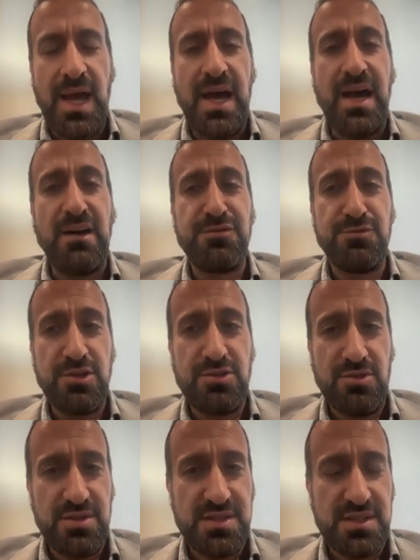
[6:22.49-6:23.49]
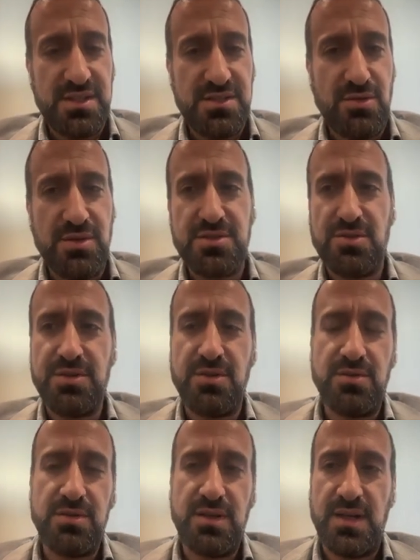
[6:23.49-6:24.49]
Fructose is also
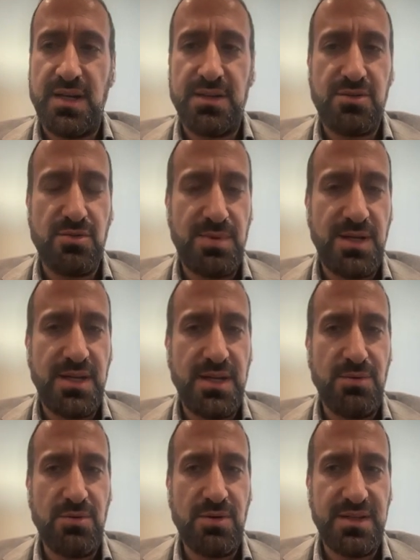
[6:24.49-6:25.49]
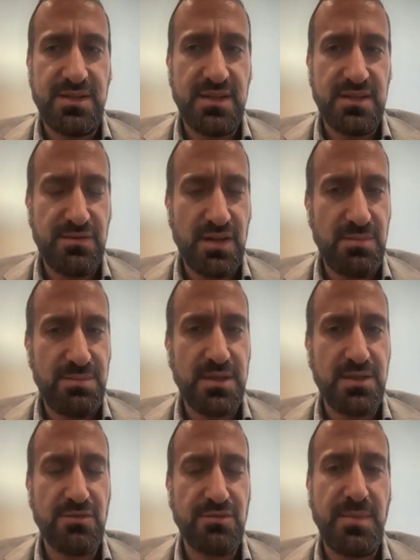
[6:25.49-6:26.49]
known to play a role in the
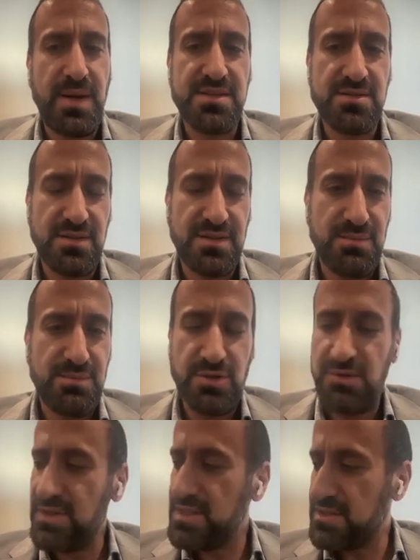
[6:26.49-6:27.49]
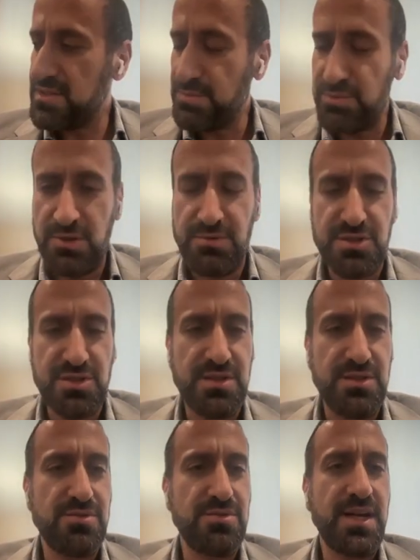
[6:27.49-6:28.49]
development of MASLD and
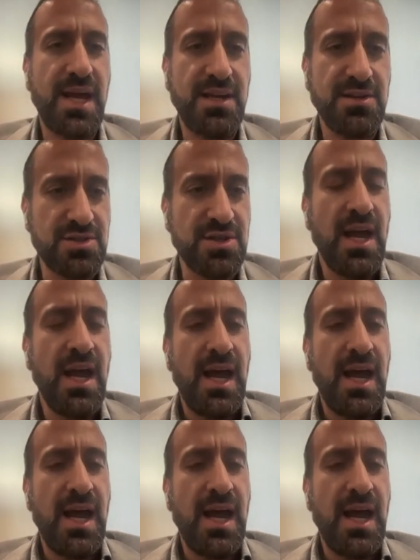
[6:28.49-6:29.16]
progression to NASH.